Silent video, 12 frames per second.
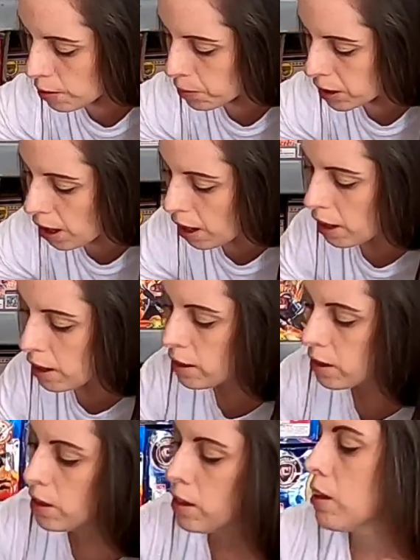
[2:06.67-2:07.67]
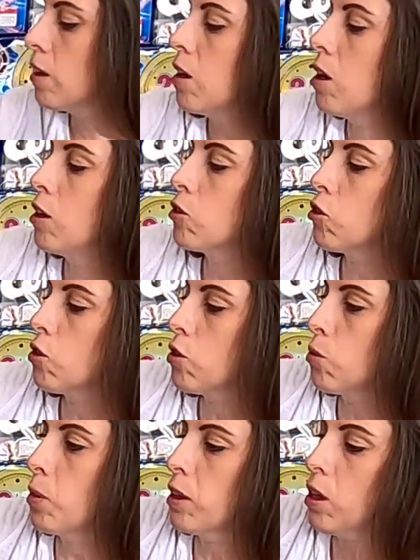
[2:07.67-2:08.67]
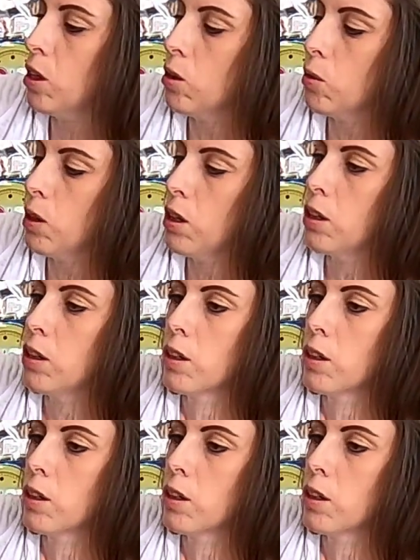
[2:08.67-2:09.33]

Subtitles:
And we got Under the Willow,